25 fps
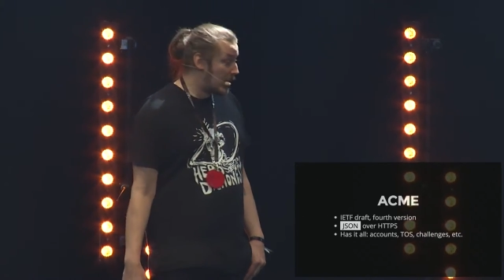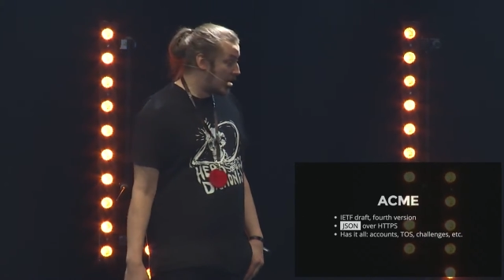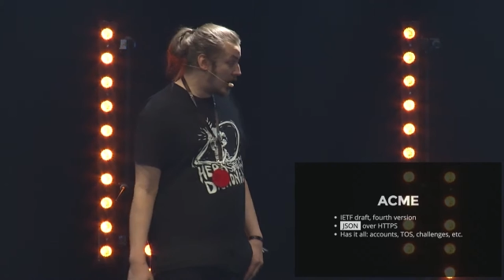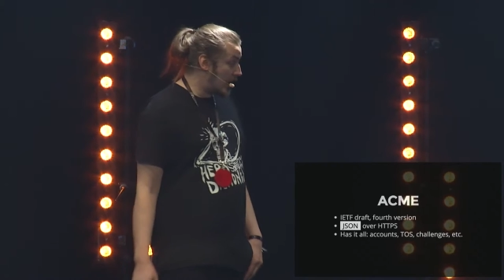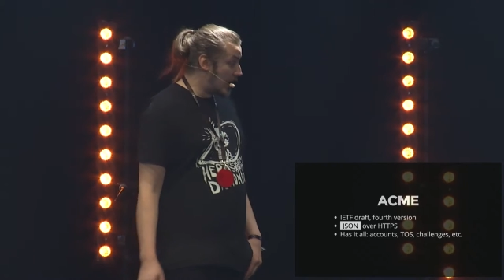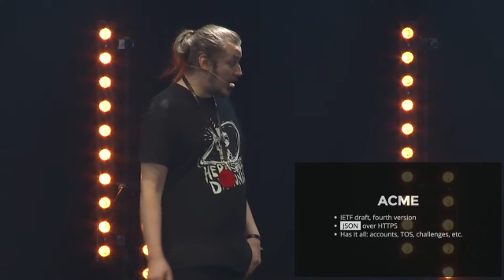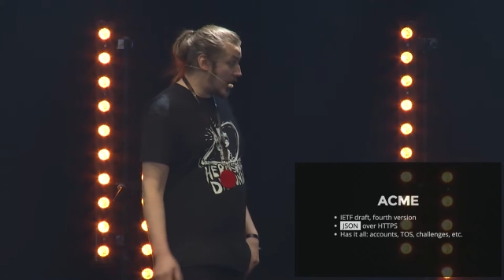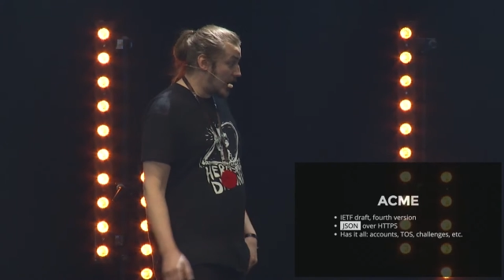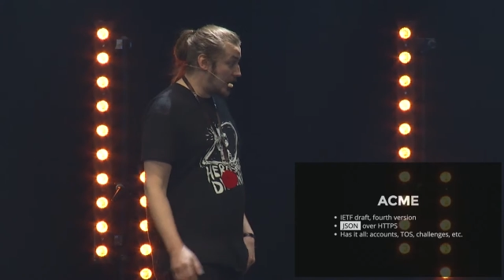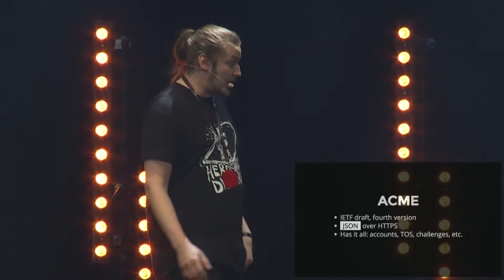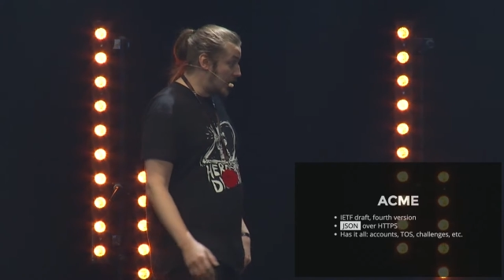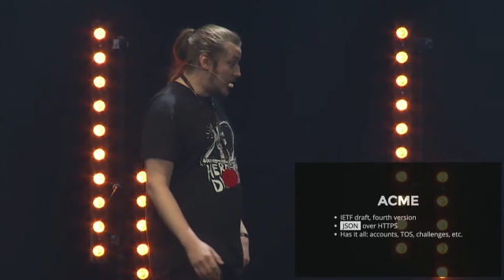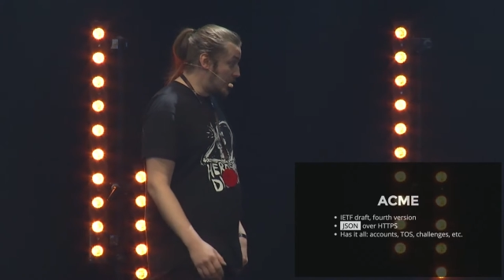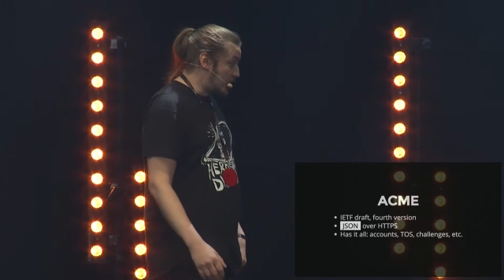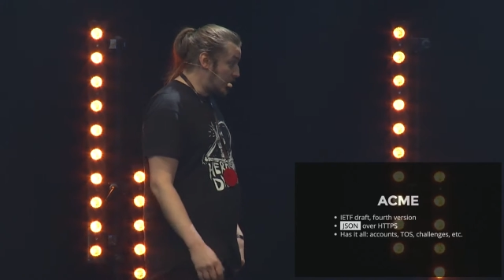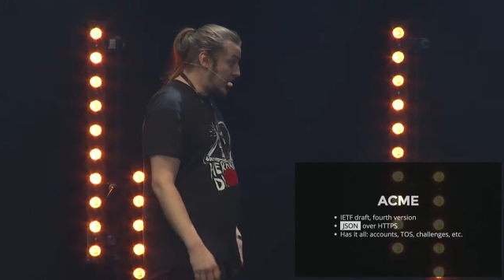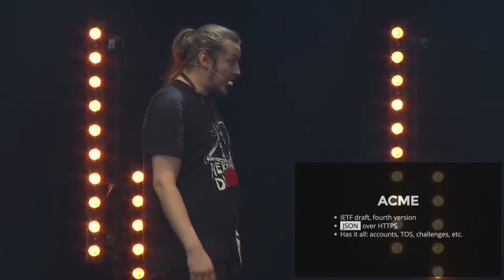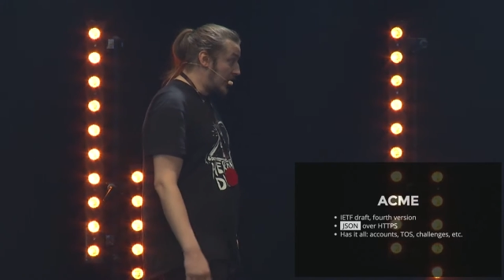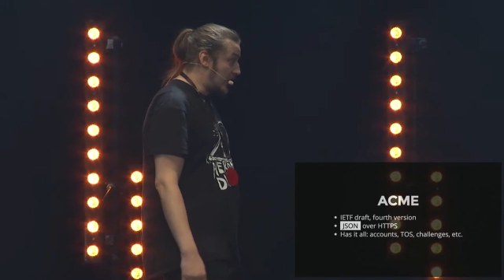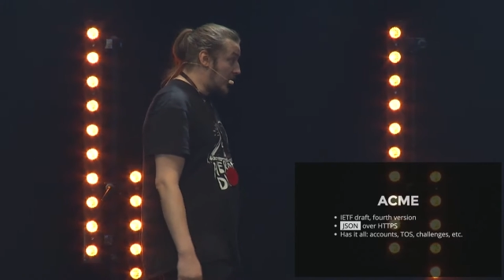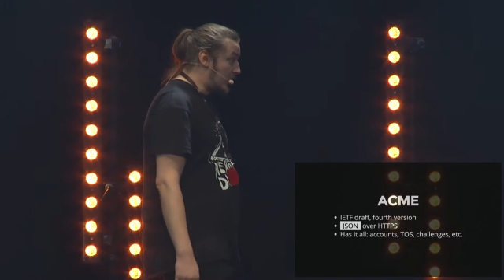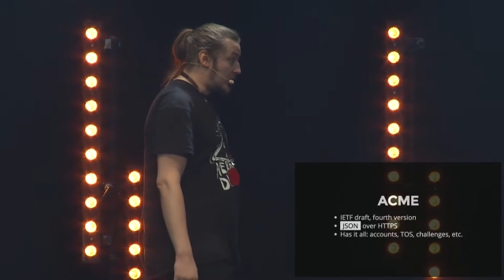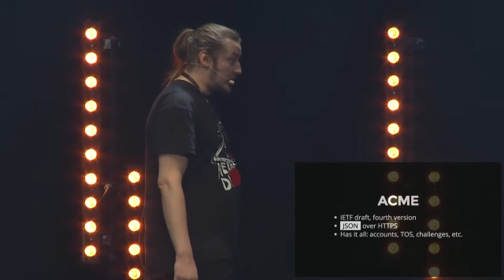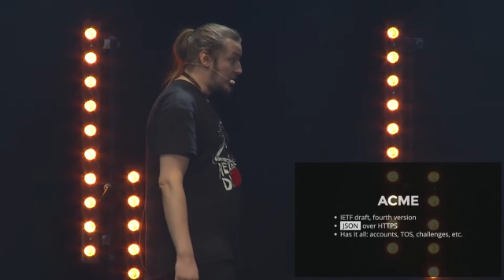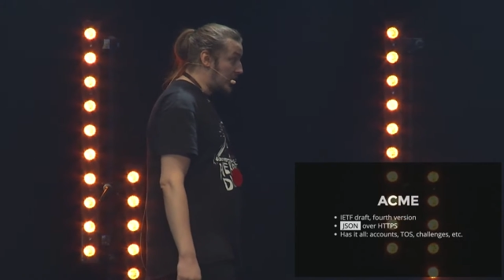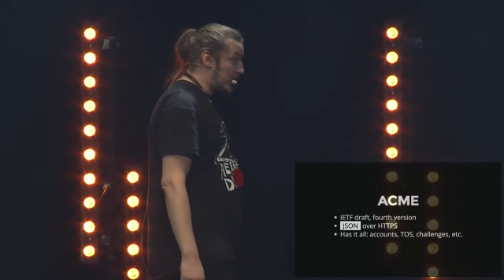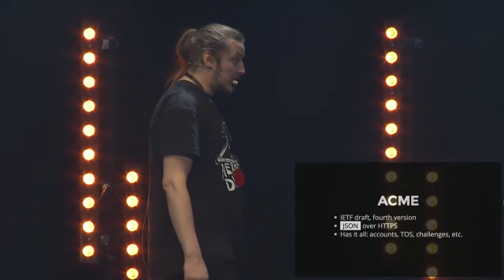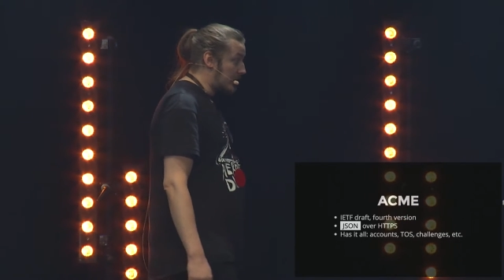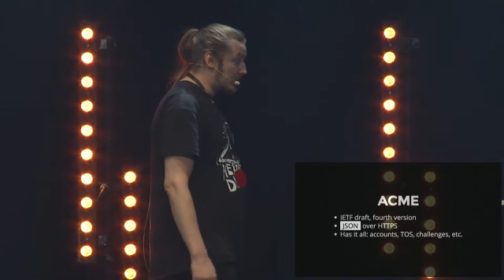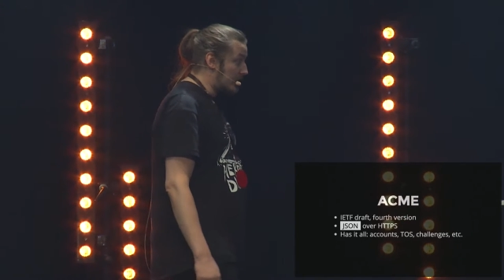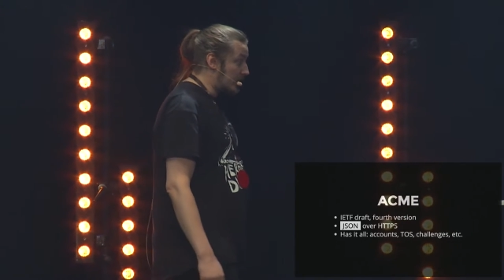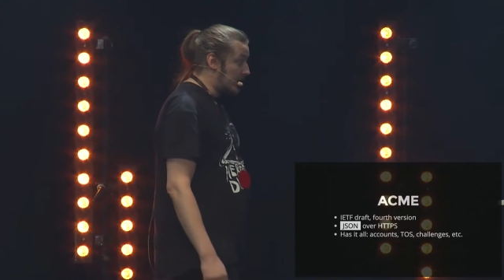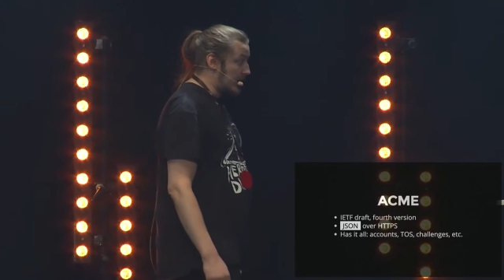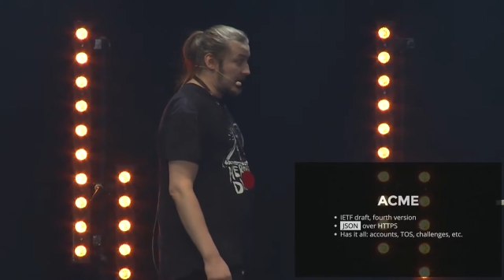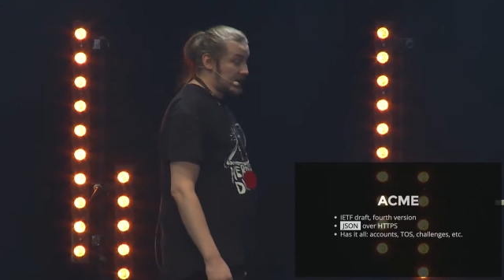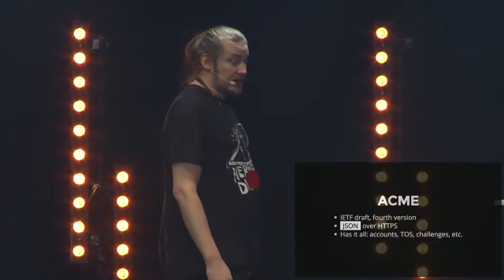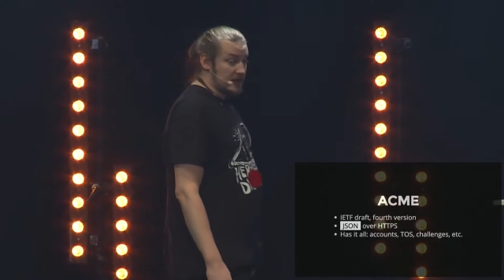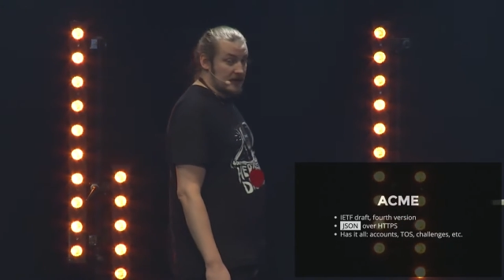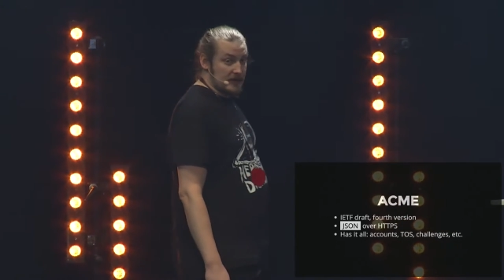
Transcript: And I really hope that,